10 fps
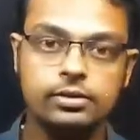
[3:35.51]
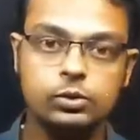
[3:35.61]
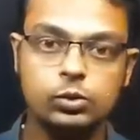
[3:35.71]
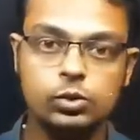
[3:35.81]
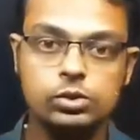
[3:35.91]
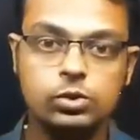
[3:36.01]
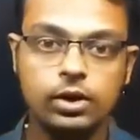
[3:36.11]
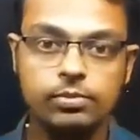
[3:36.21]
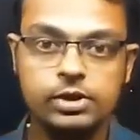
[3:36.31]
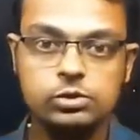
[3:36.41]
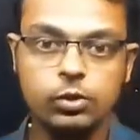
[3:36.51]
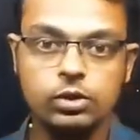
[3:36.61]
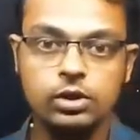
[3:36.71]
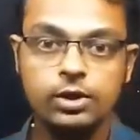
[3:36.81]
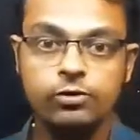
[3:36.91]
2 tau square means what?
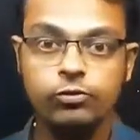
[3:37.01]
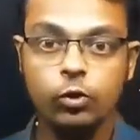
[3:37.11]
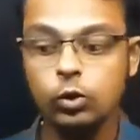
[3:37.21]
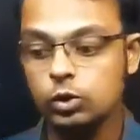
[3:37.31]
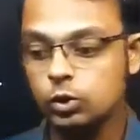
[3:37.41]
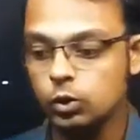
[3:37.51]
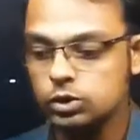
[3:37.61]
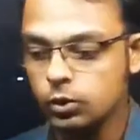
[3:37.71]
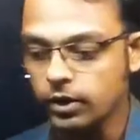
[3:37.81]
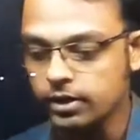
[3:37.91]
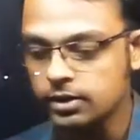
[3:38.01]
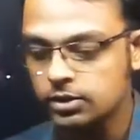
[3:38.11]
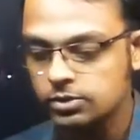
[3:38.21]
4 tau square.